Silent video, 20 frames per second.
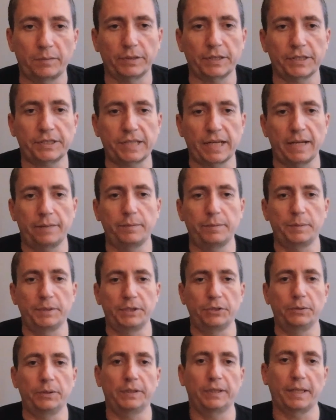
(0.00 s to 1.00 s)
less time to be
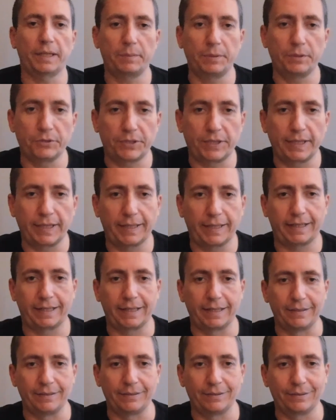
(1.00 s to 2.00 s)
doing that music.
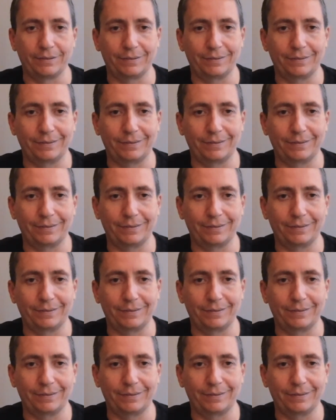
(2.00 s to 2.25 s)
And